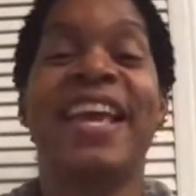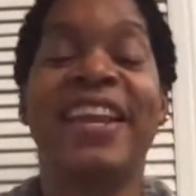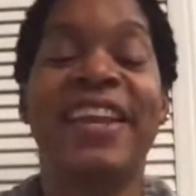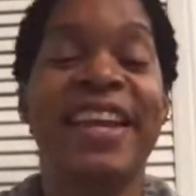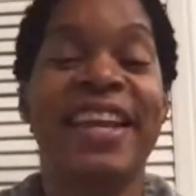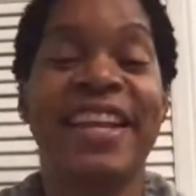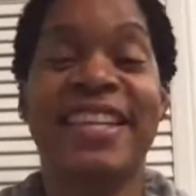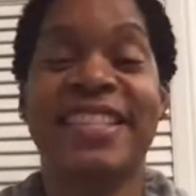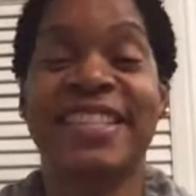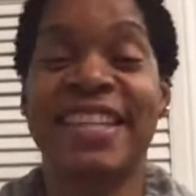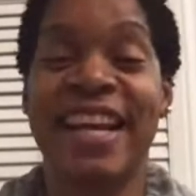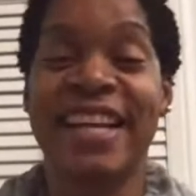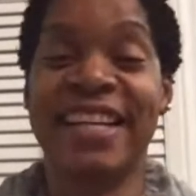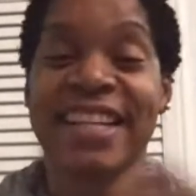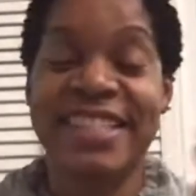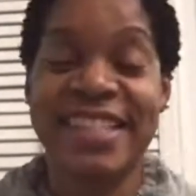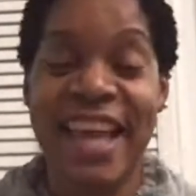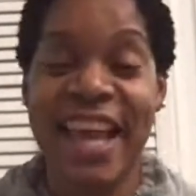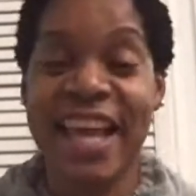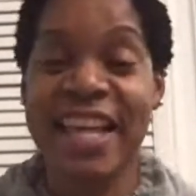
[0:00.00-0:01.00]
He doesn't
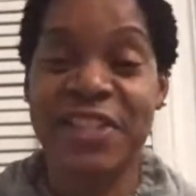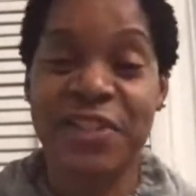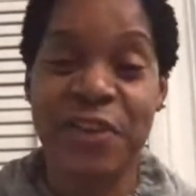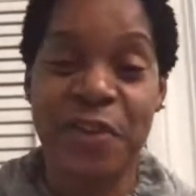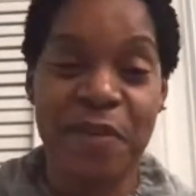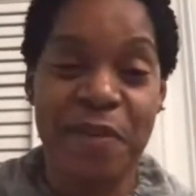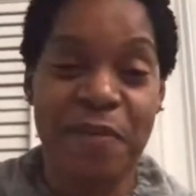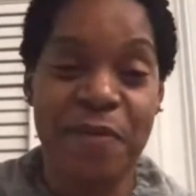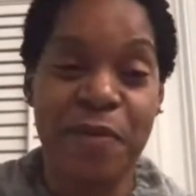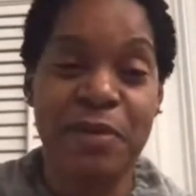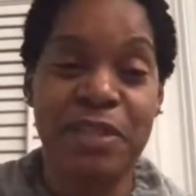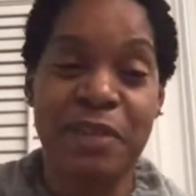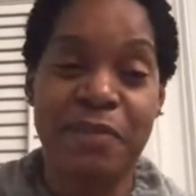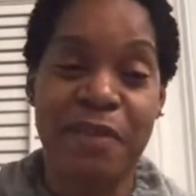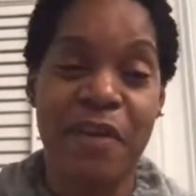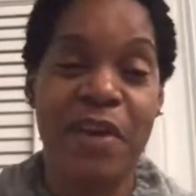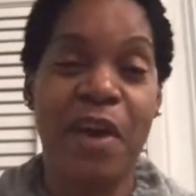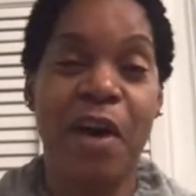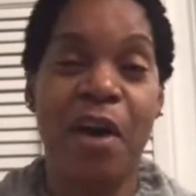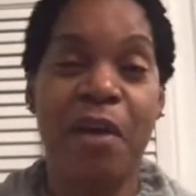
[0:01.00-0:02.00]
like the texture of the food,
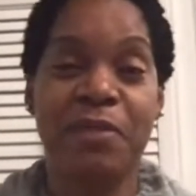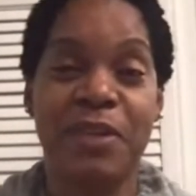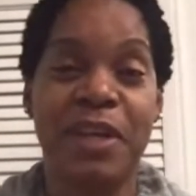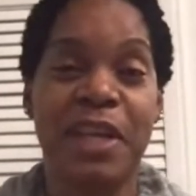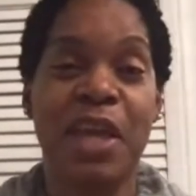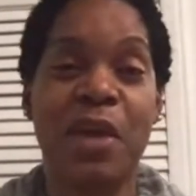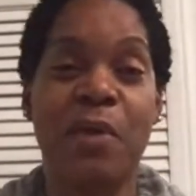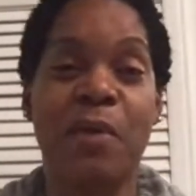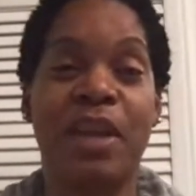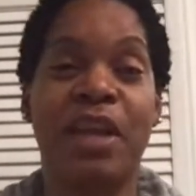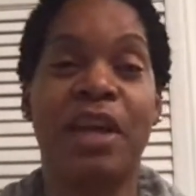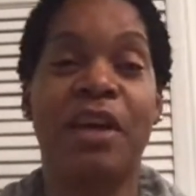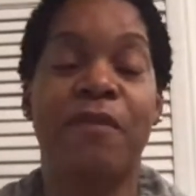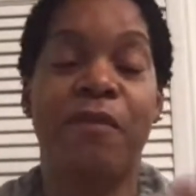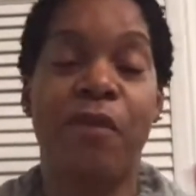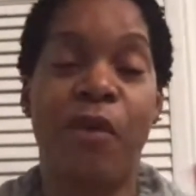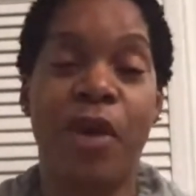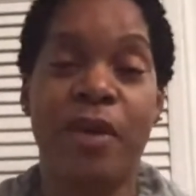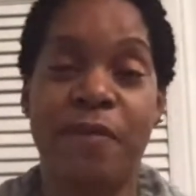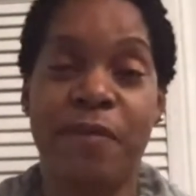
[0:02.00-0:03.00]
so very often he will
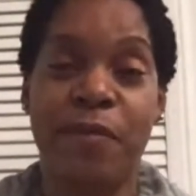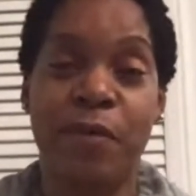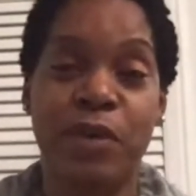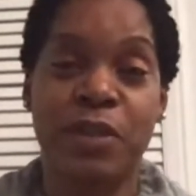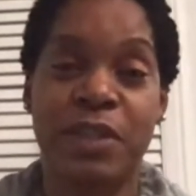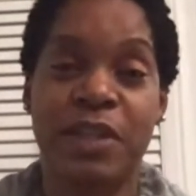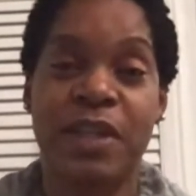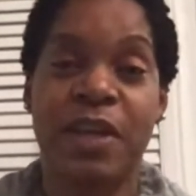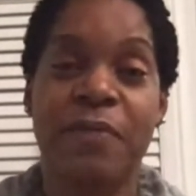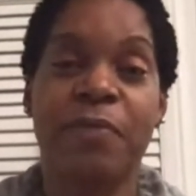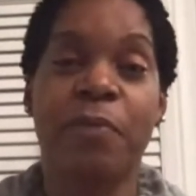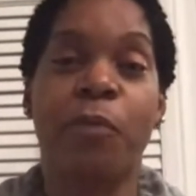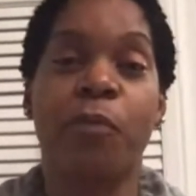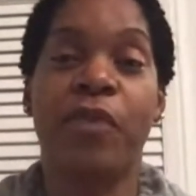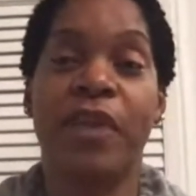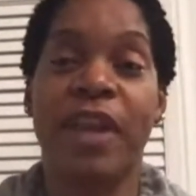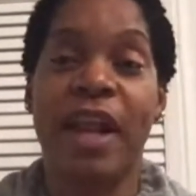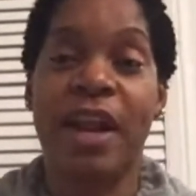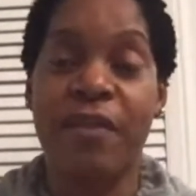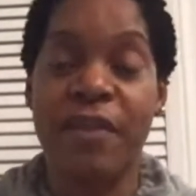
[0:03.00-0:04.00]
avoid food for
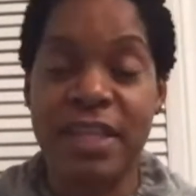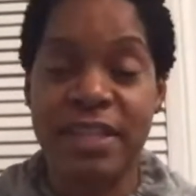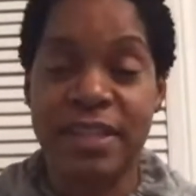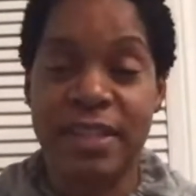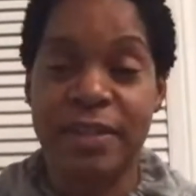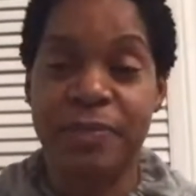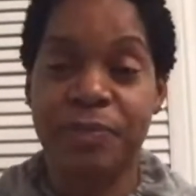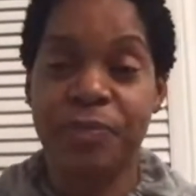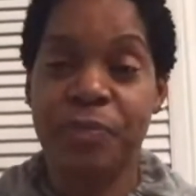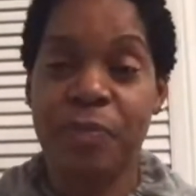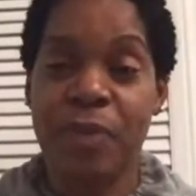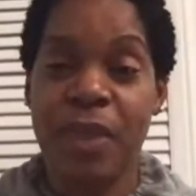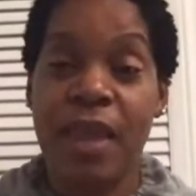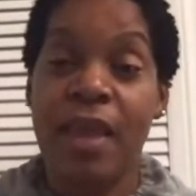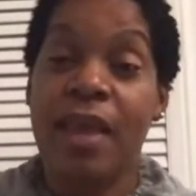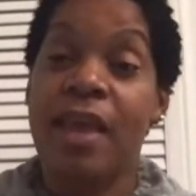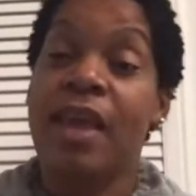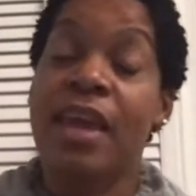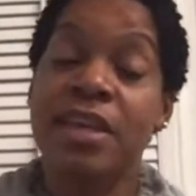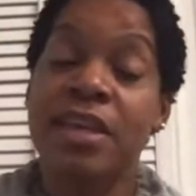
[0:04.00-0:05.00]
that reason.
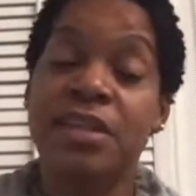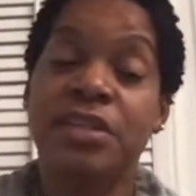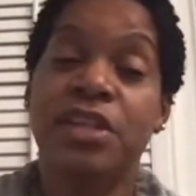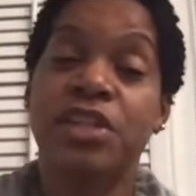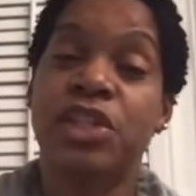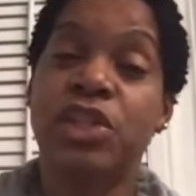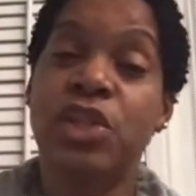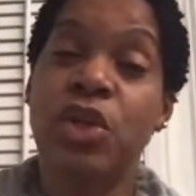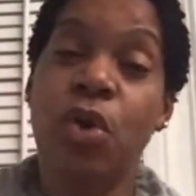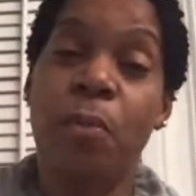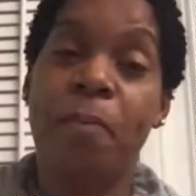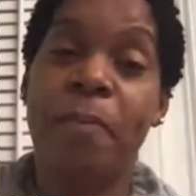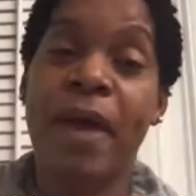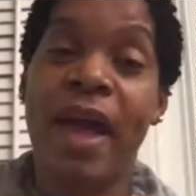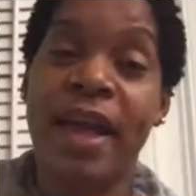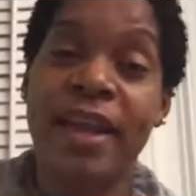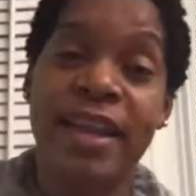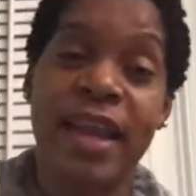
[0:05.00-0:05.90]
It is so bad